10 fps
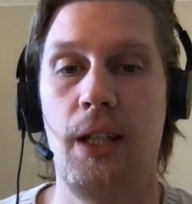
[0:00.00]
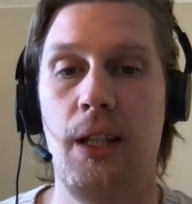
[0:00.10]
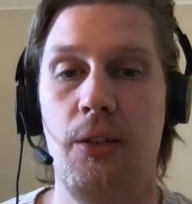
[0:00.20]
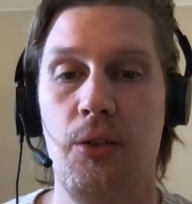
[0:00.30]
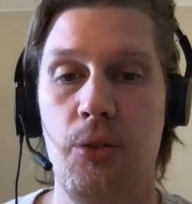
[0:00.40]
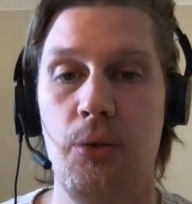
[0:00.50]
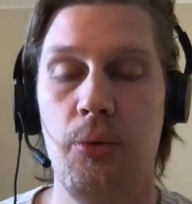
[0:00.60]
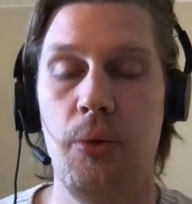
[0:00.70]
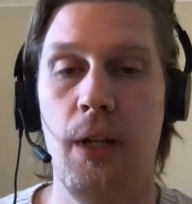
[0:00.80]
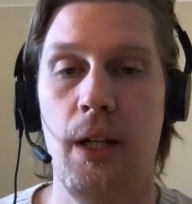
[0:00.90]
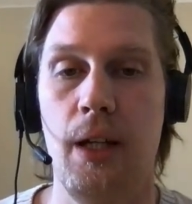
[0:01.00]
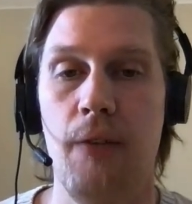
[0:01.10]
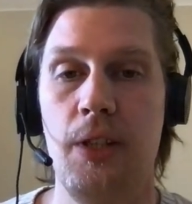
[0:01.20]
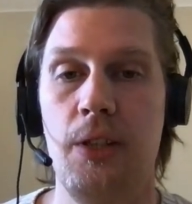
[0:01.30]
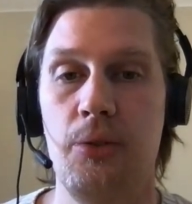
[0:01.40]
I can do
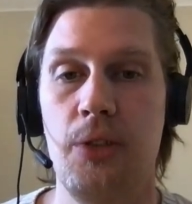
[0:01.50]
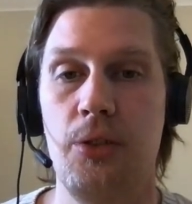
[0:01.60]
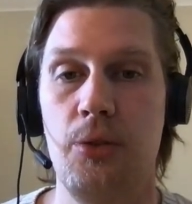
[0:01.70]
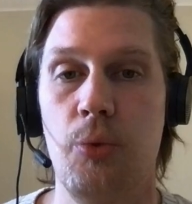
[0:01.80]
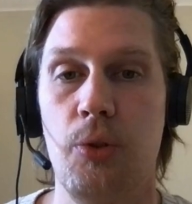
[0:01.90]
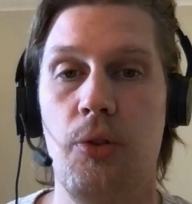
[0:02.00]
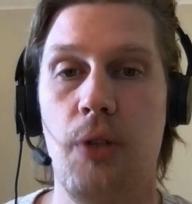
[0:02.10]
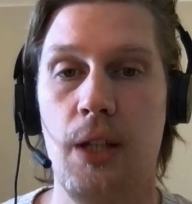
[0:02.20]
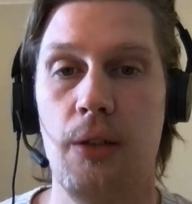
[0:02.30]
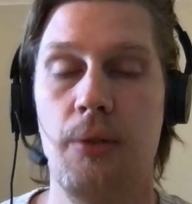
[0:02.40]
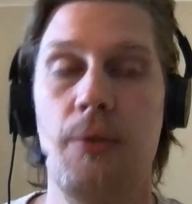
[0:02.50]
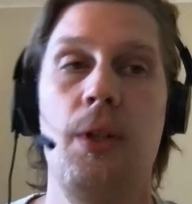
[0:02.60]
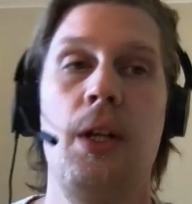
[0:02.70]
videos that you want to hear.